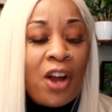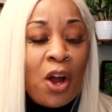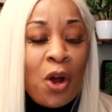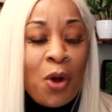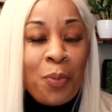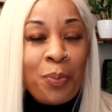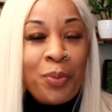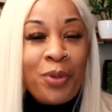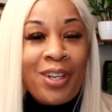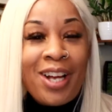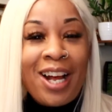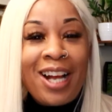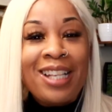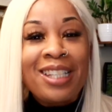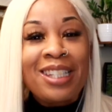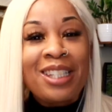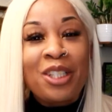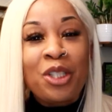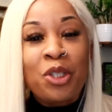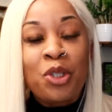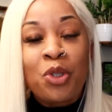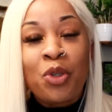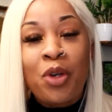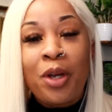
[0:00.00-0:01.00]
I hope you guys
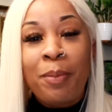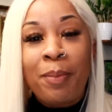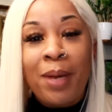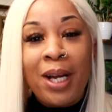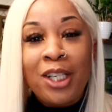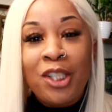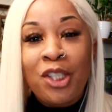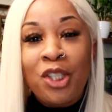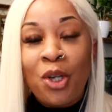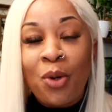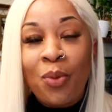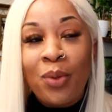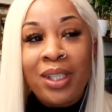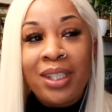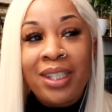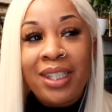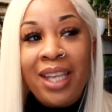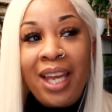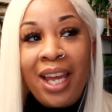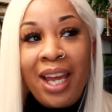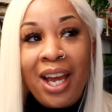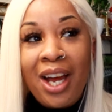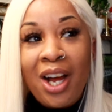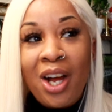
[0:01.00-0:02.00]
enjoy my show and
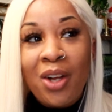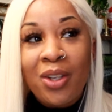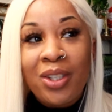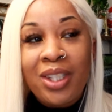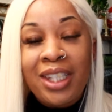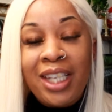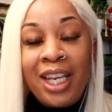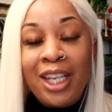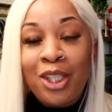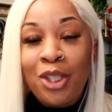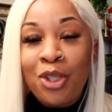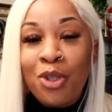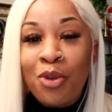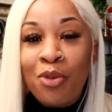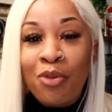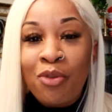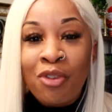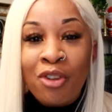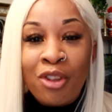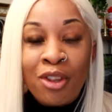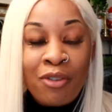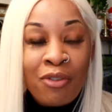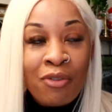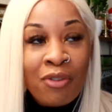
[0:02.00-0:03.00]
tell. Stay
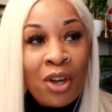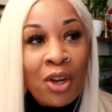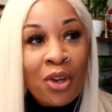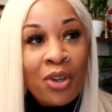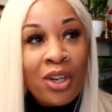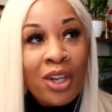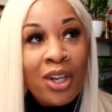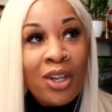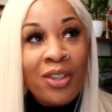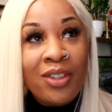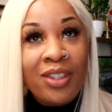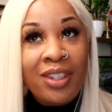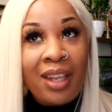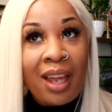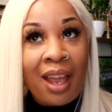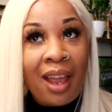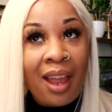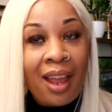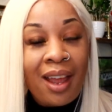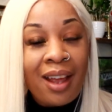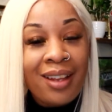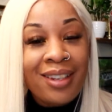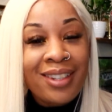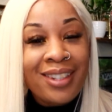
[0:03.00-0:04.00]
tuned for the photos,
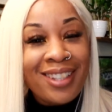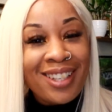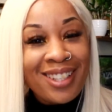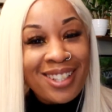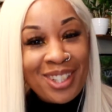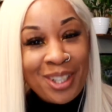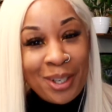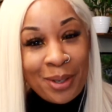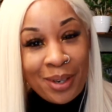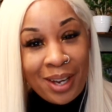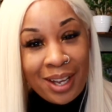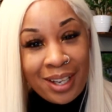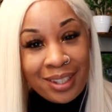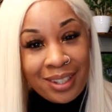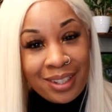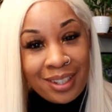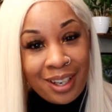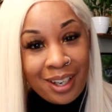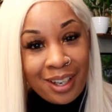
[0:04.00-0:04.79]
and until next